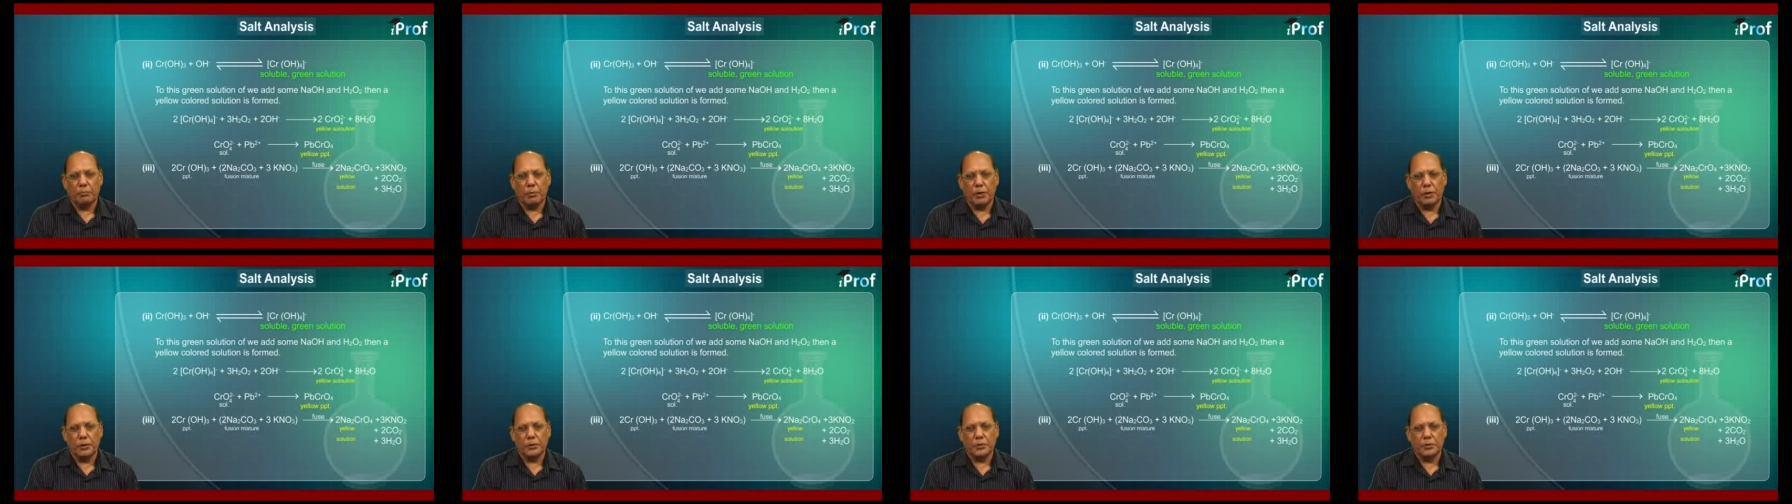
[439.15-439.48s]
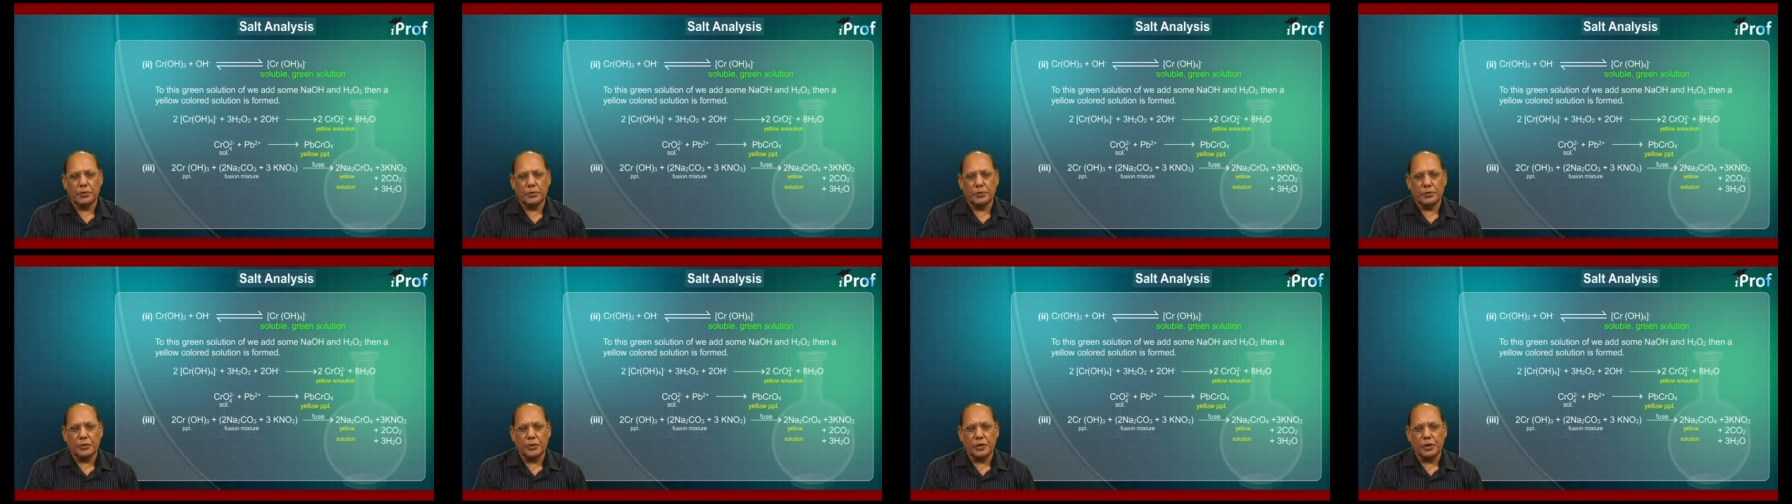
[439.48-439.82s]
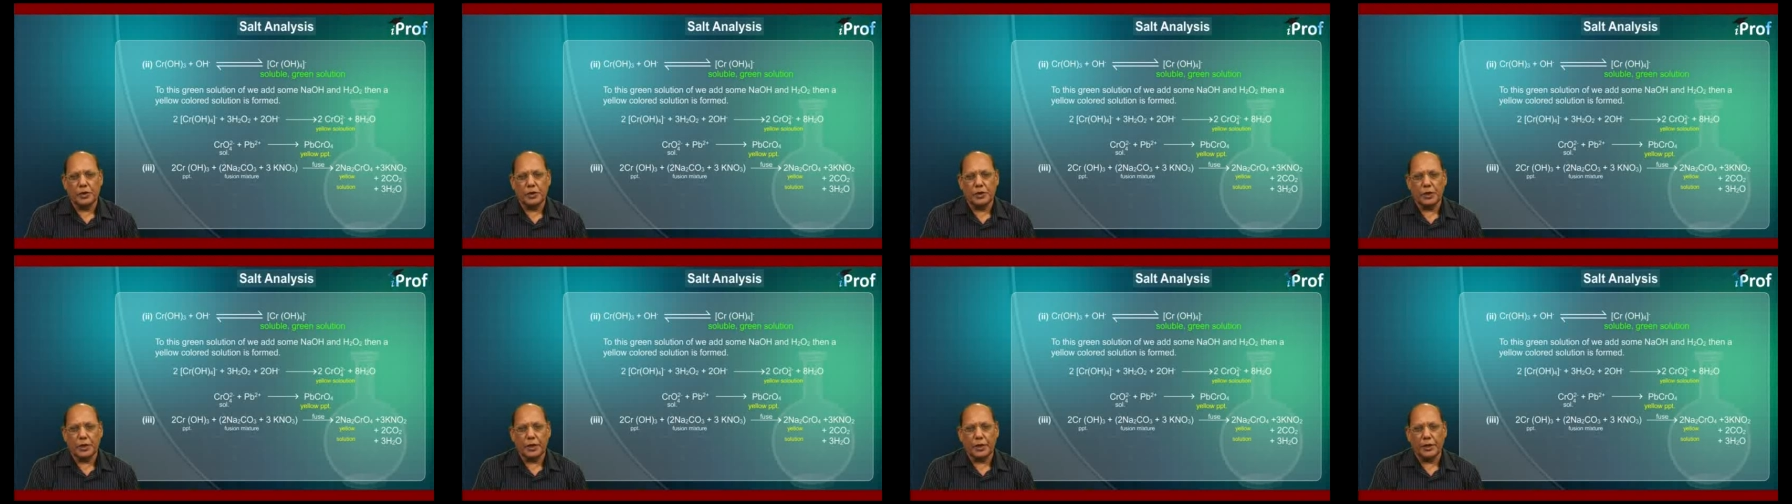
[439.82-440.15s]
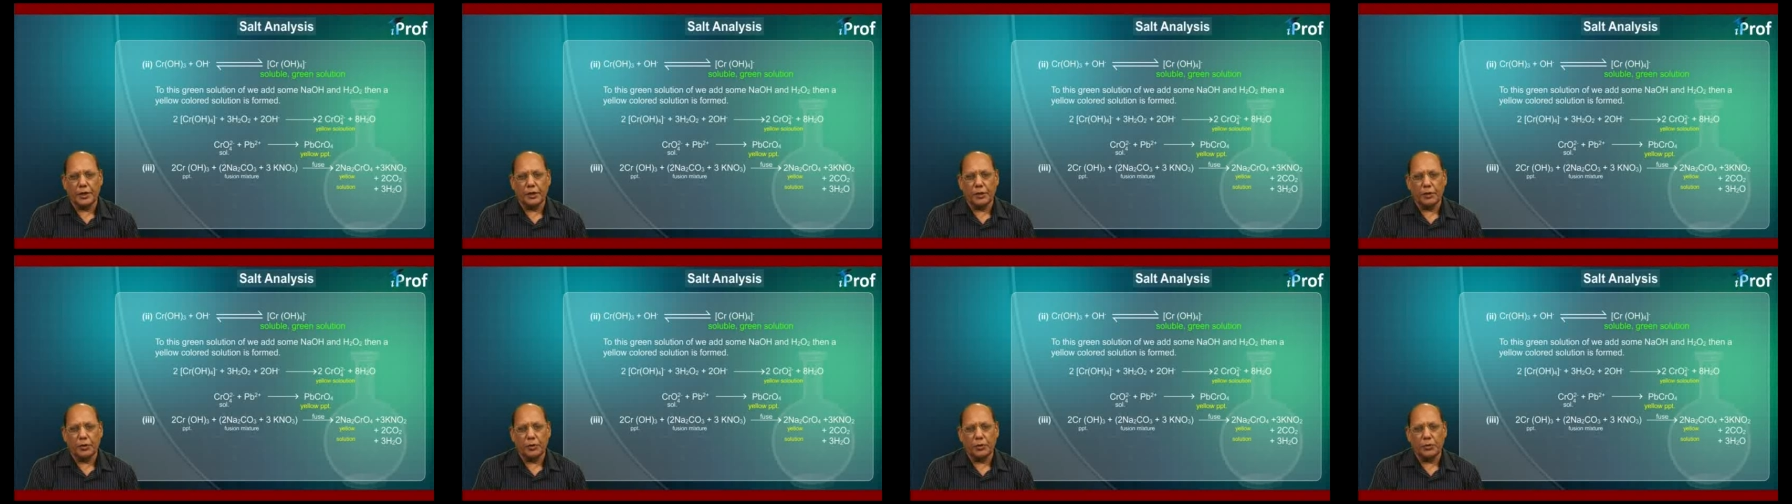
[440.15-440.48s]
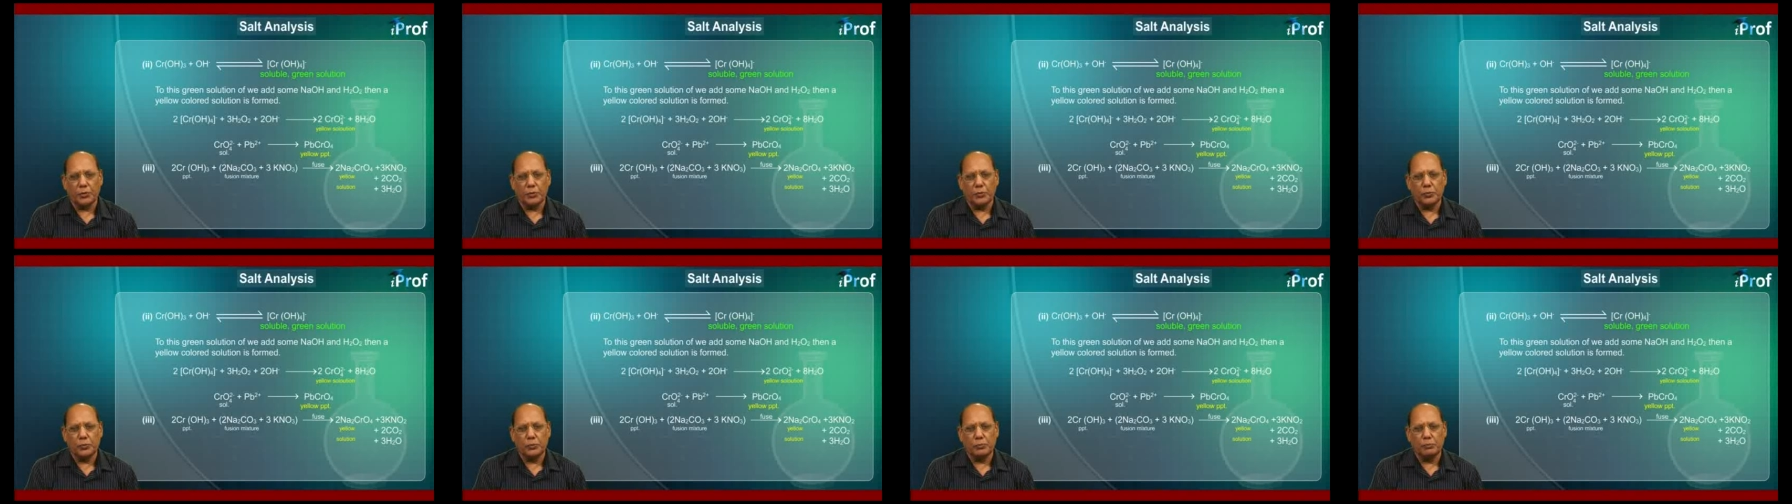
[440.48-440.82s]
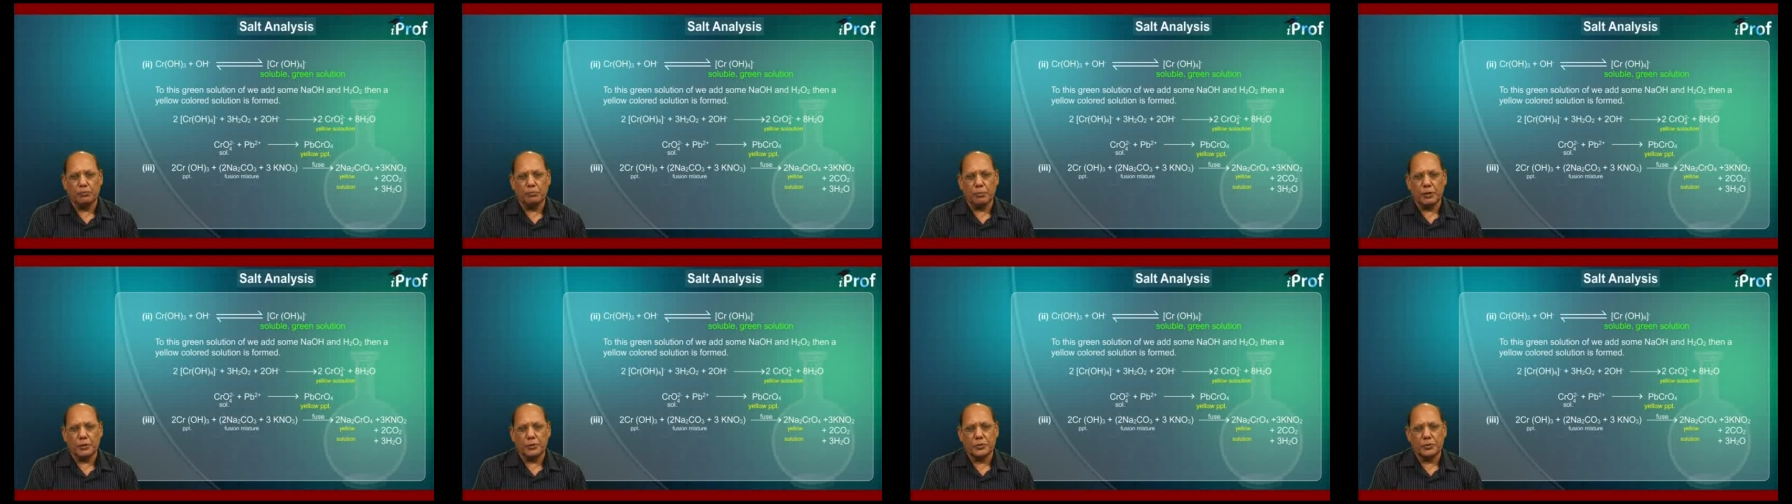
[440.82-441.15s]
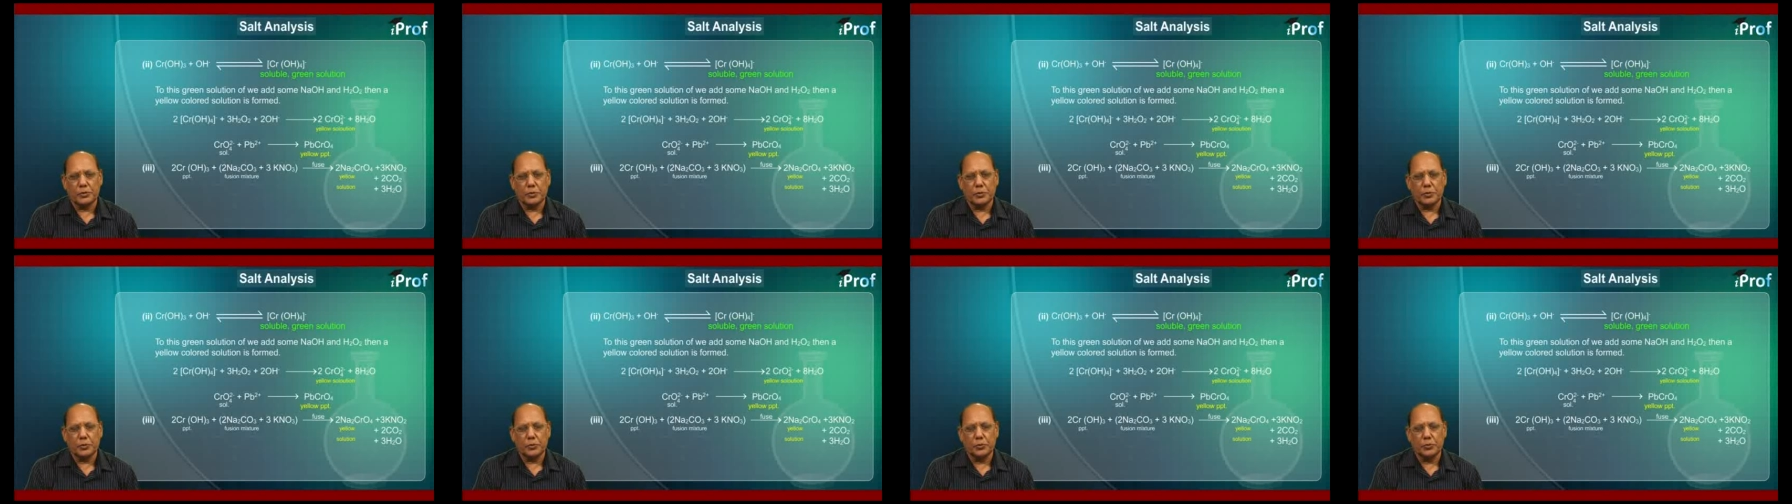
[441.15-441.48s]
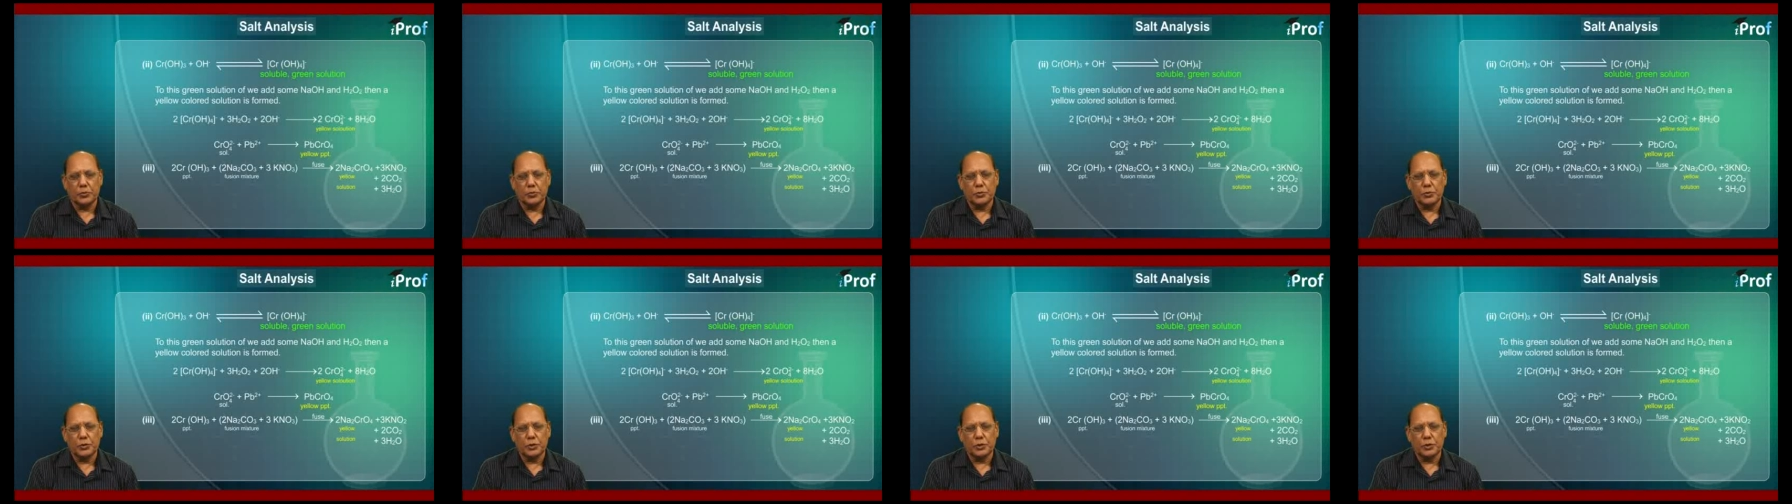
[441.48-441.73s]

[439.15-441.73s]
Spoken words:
plus 3 KNO2 plus 2